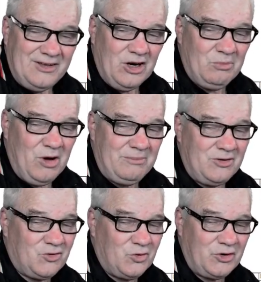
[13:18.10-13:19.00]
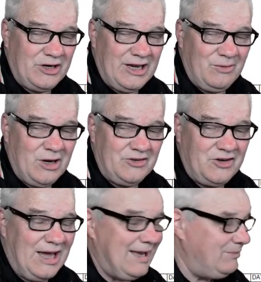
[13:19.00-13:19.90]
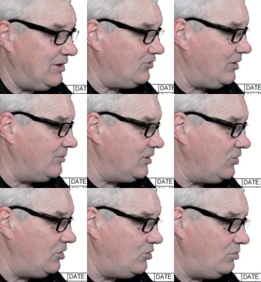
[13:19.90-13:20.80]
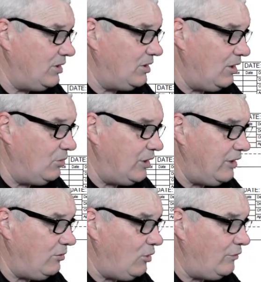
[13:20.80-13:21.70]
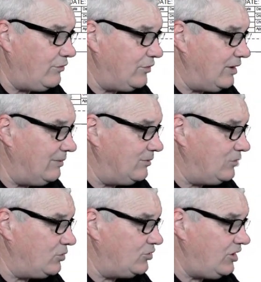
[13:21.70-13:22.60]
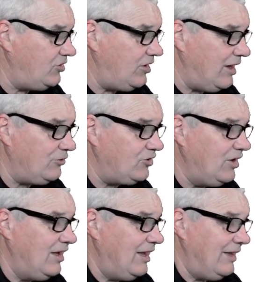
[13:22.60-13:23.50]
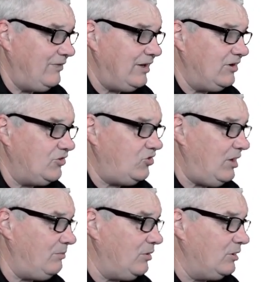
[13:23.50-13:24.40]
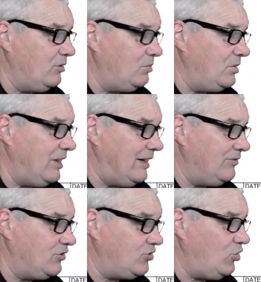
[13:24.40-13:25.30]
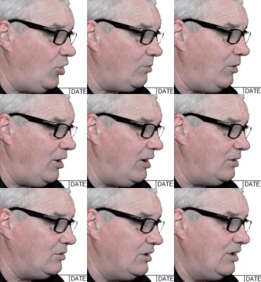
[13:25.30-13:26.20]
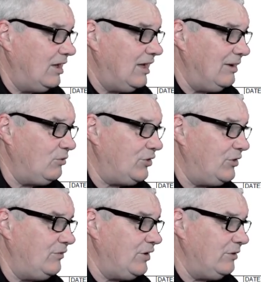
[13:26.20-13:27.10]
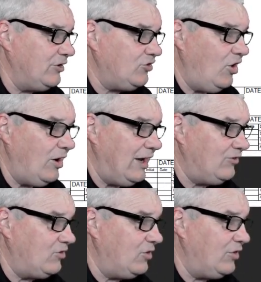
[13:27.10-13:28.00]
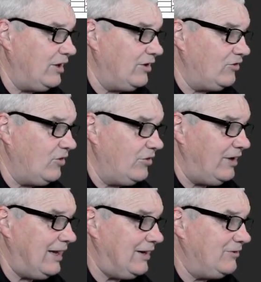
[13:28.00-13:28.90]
might be sorted out one day, but something you need to be aware of, little details. And then a separate little plan of the stockpile with the various heights and things on that.